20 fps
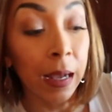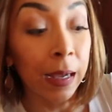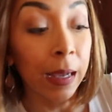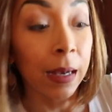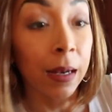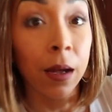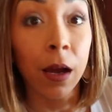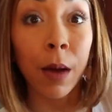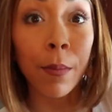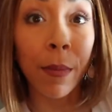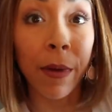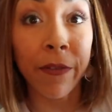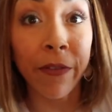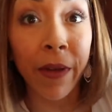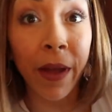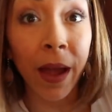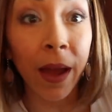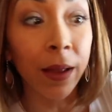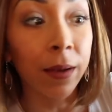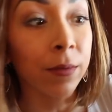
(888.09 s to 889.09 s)
I gotta up my
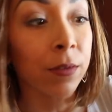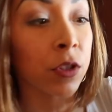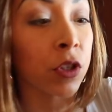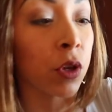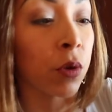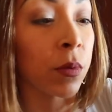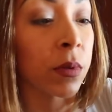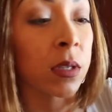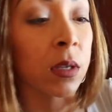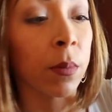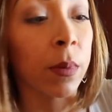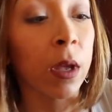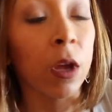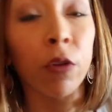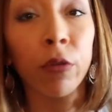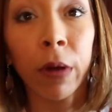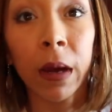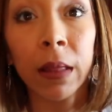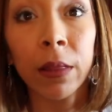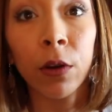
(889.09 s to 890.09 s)
fat, so this will be a
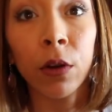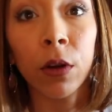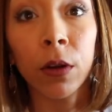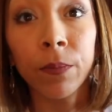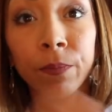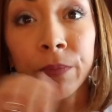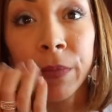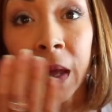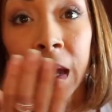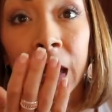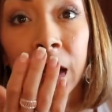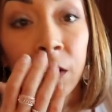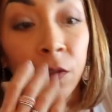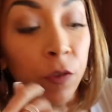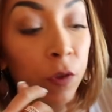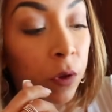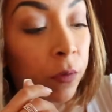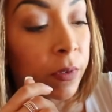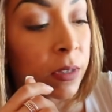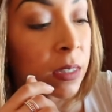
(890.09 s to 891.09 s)
great little
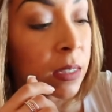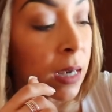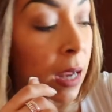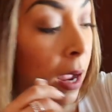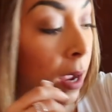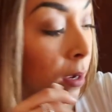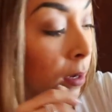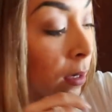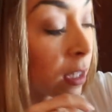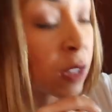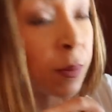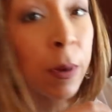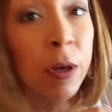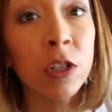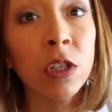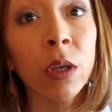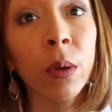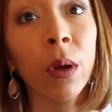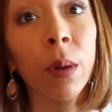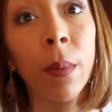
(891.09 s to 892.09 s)
handful of a snack,
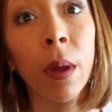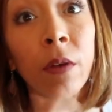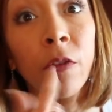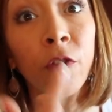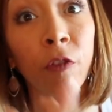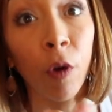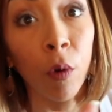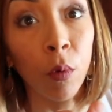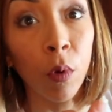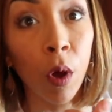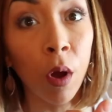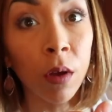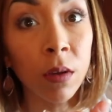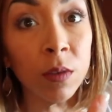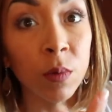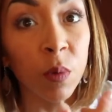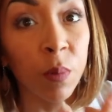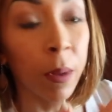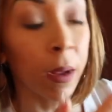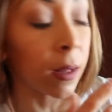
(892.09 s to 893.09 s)
especially when I'm on phone
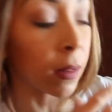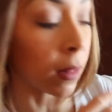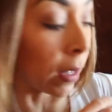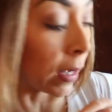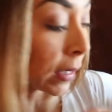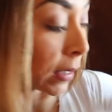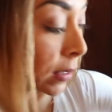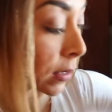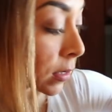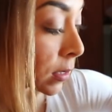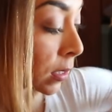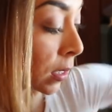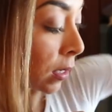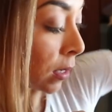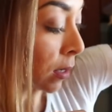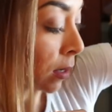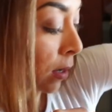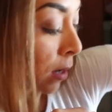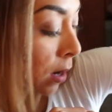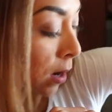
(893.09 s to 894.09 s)
calls with my clients.
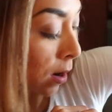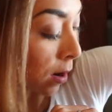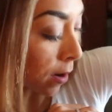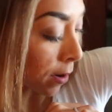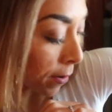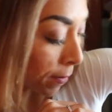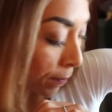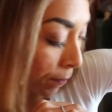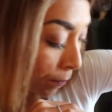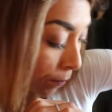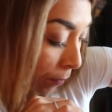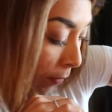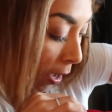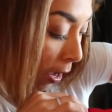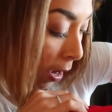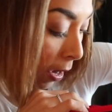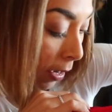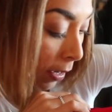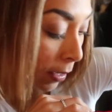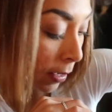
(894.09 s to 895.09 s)
Um,
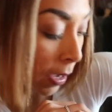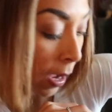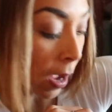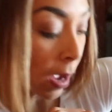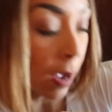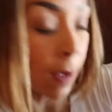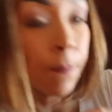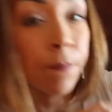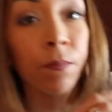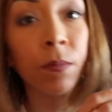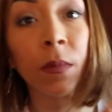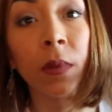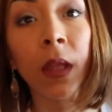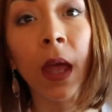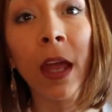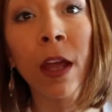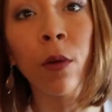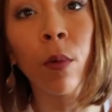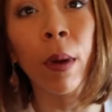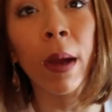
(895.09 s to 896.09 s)
I got
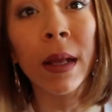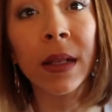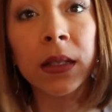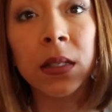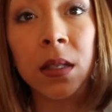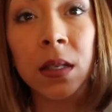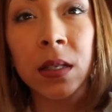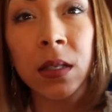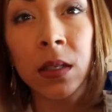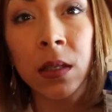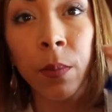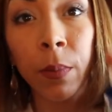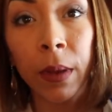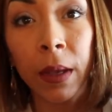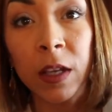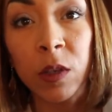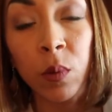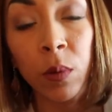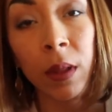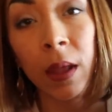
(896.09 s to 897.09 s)
egg whites, this is the
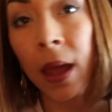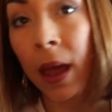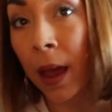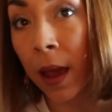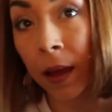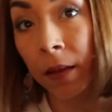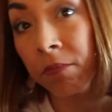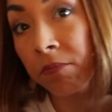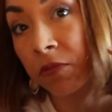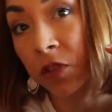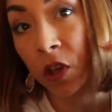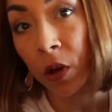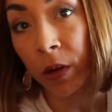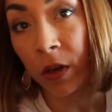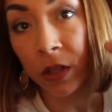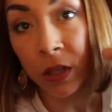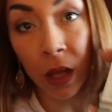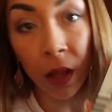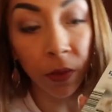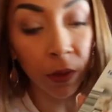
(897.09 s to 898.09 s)
biggest one they had, so I
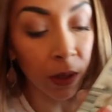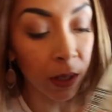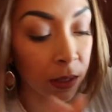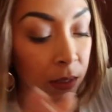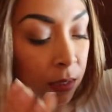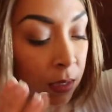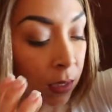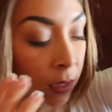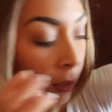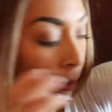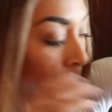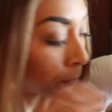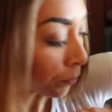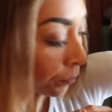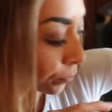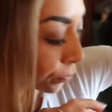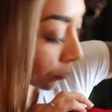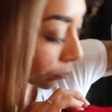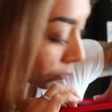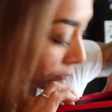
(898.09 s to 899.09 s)
just got this
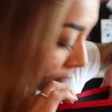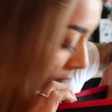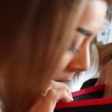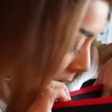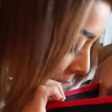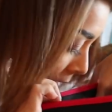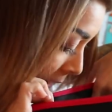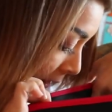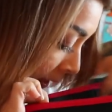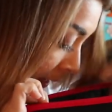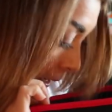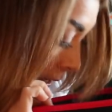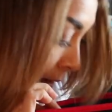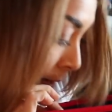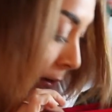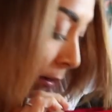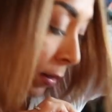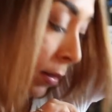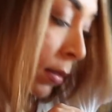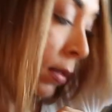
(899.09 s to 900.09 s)

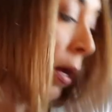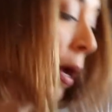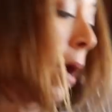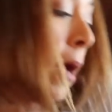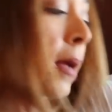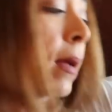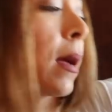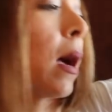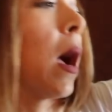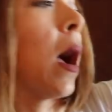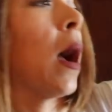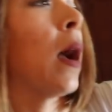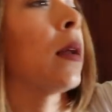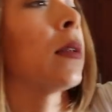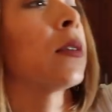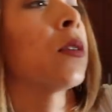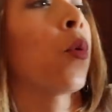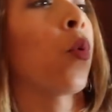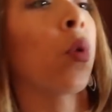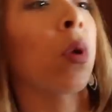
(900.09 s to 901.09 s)
and I
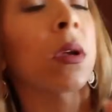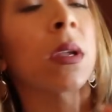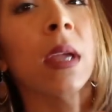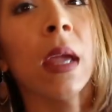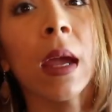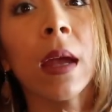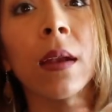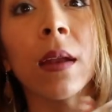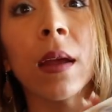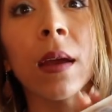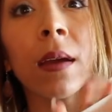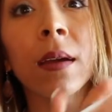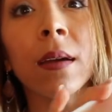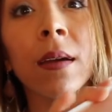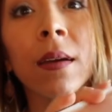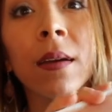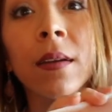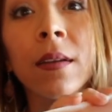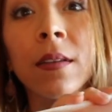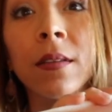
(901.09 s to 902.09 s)
got
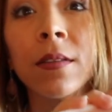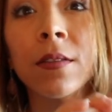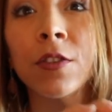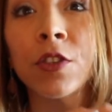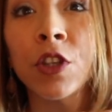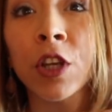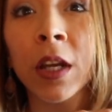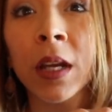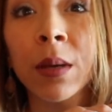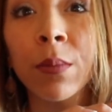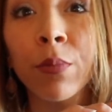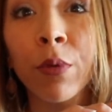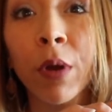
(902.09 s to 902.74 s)
organic chicken